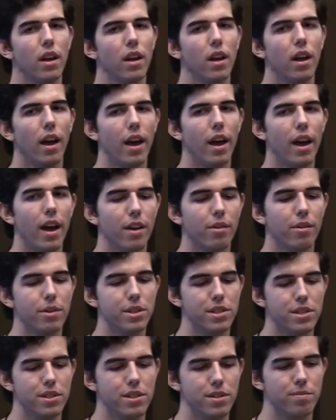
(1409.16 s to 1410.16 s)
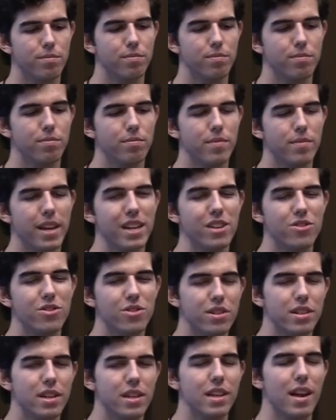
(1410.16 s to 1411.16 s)
Uh, which is
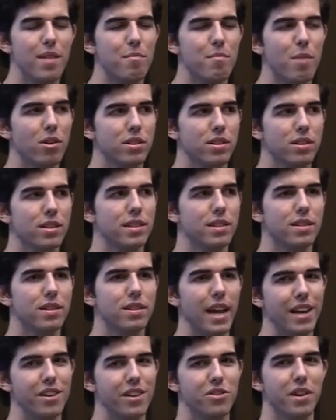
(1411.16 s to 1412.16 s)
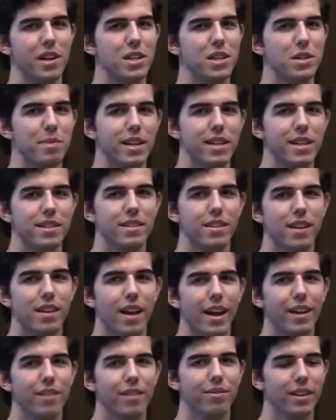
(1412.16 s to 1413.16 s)
interesting and mostly dangerous because
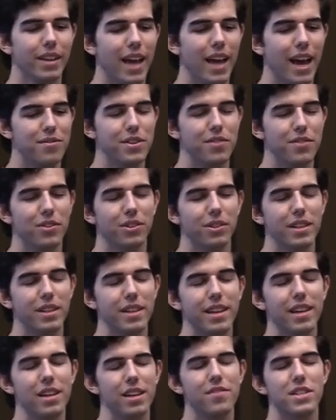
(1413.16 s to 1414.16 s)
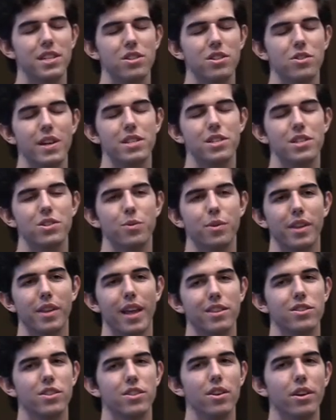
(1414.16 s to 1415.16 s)
I really have difficulty thinking of situations where
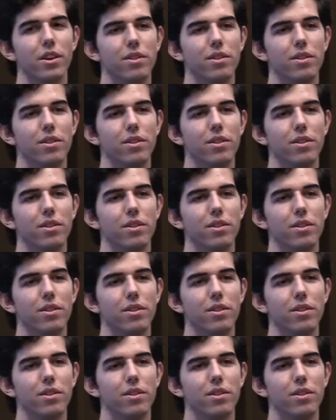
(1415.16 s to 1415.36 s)
that's good.